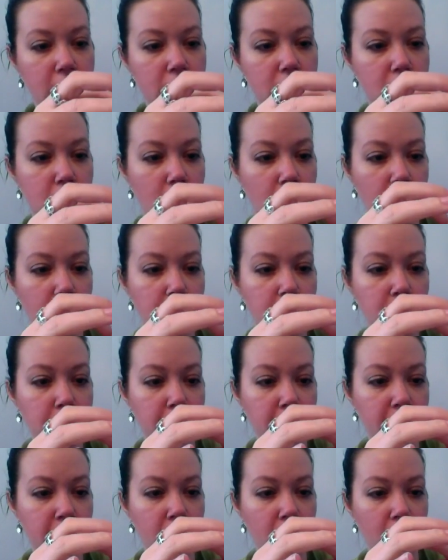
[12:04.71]
so I put my
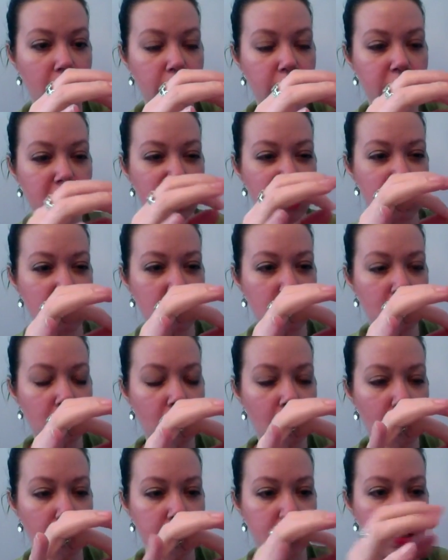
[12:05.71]
head off just a little
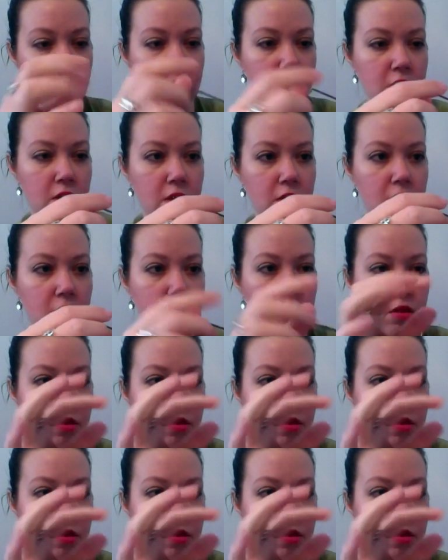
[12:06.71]
off-centered,